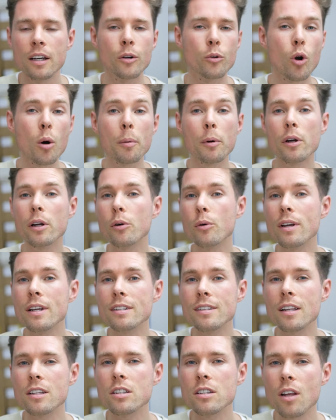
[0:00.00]
Robert agrees
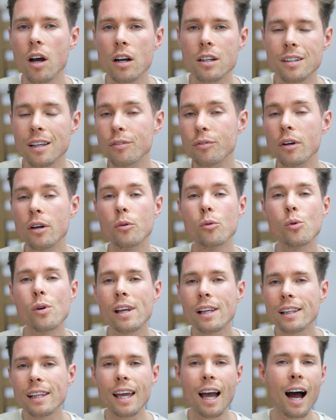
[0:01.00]
that stocks have a
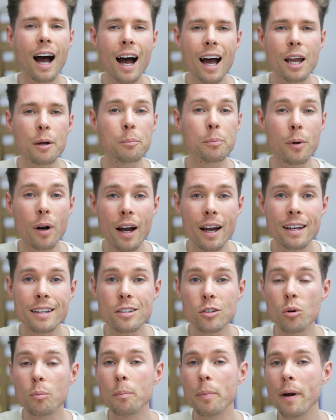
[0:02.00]
really high price
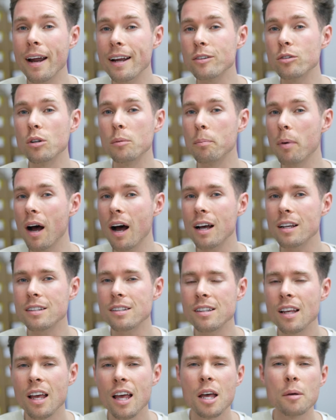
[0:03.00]
compared to the
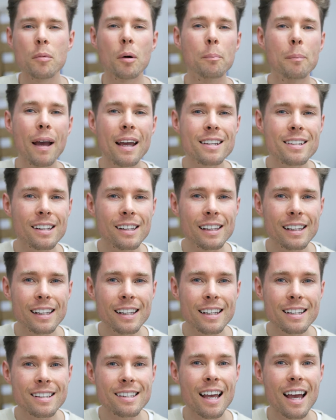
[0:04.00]
past, but
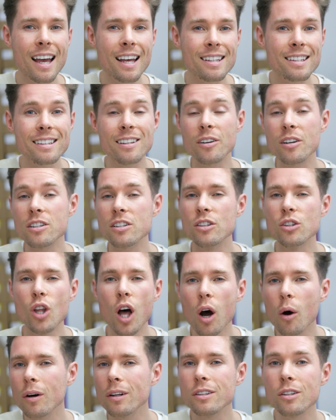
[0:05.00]
basically says there is
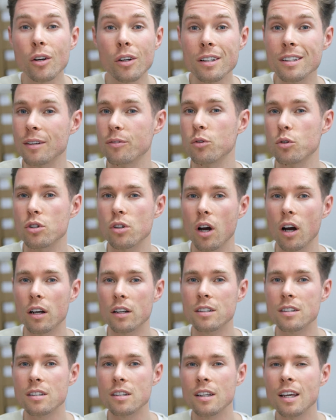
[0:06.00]
no alternative to
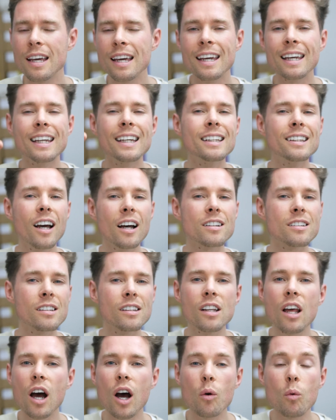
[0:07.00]
stocks. He doesn't
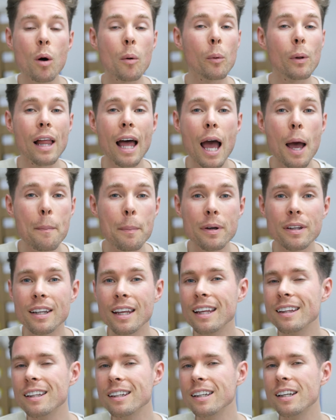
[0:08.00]
know what will happen
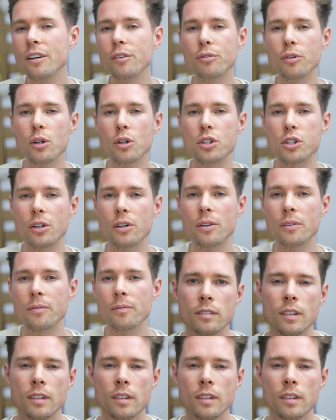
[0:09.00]
in the near future.